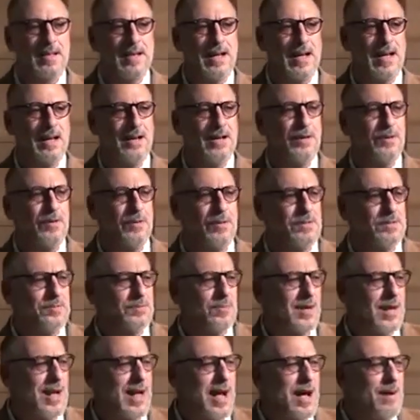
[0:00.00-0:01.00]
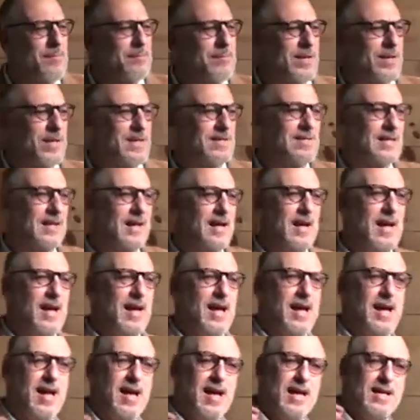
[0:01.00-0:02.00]
And of course, what happened is
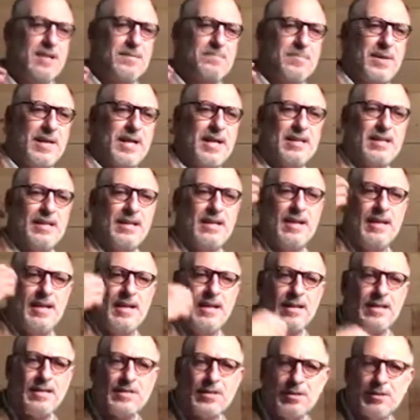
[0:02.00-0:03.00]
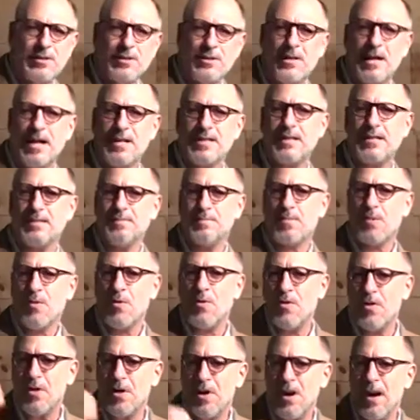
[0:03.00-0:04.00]
I began to internalize it
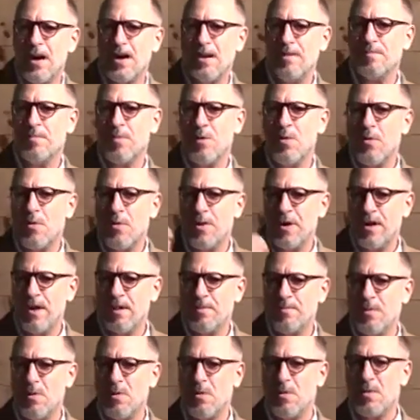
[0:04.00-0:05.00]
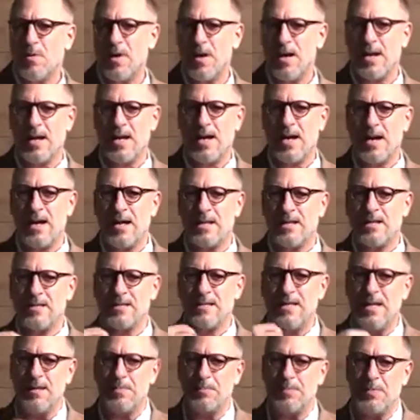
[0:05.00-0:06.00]
more and more and more, and it got
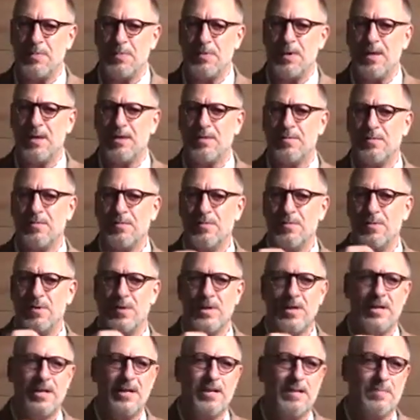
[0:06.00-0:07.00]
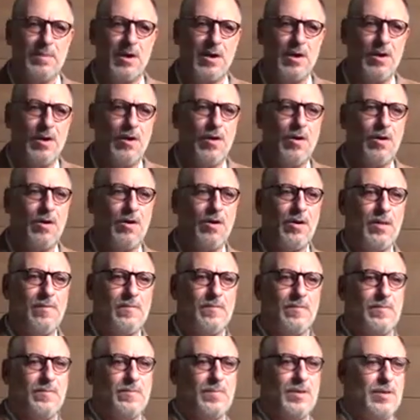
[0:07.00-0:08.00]
deeper and rooted in my
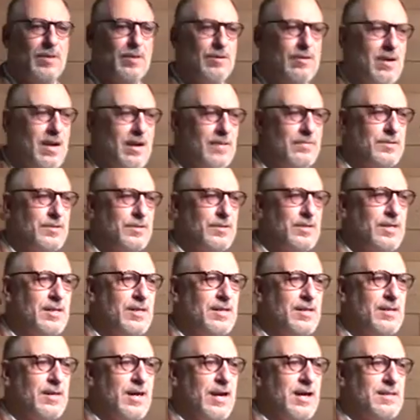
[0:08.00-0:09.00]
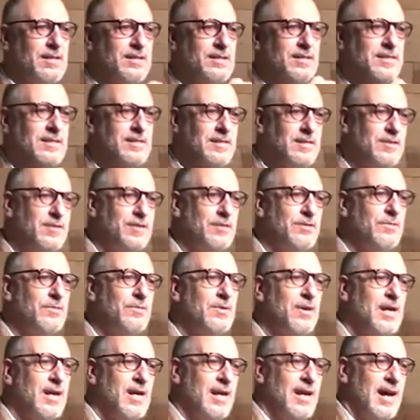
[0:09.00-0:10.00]
heart year after year. I
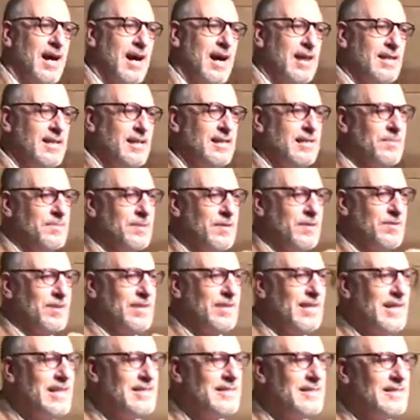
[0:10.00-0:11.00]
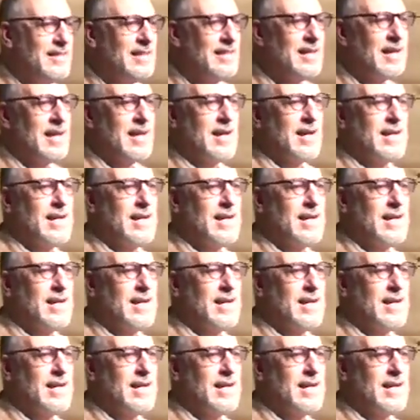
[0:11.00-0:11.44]
knew I needed to be release it, and I